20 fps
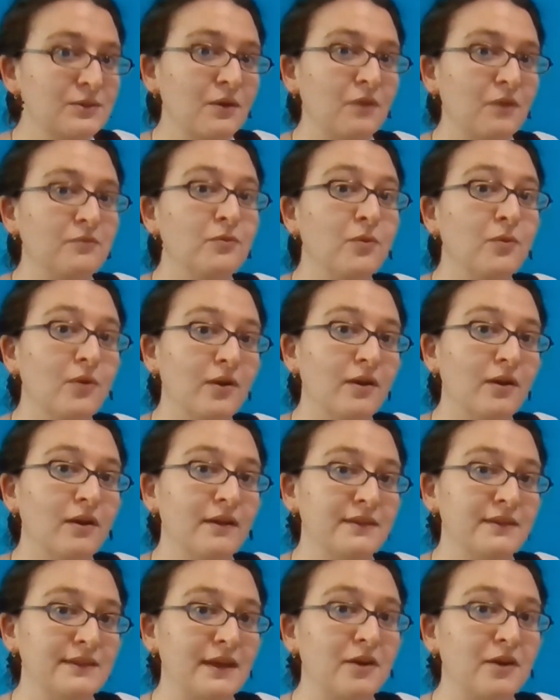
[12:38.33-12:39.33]

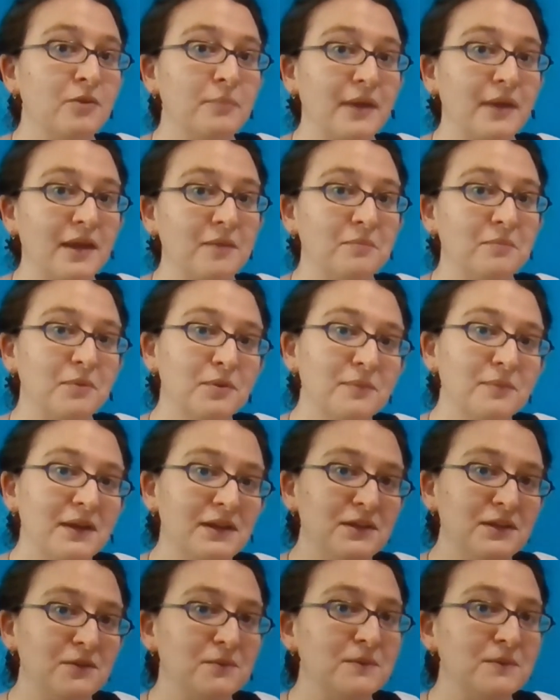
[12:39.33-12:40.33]
to help a mermaid
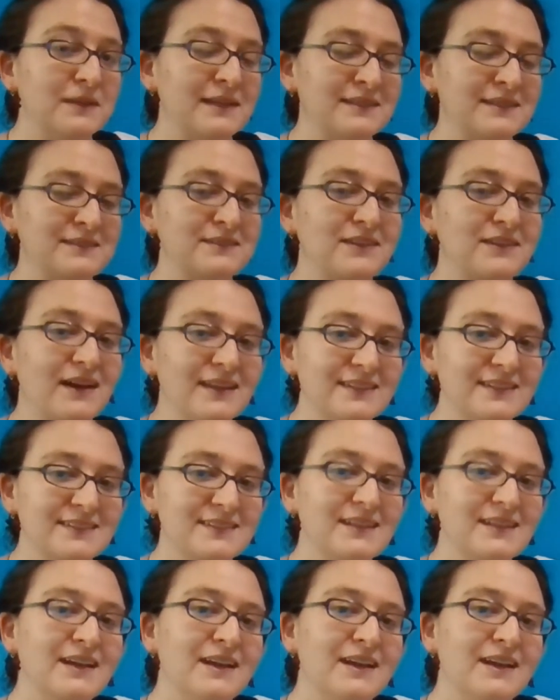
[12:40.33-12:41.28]
who has lost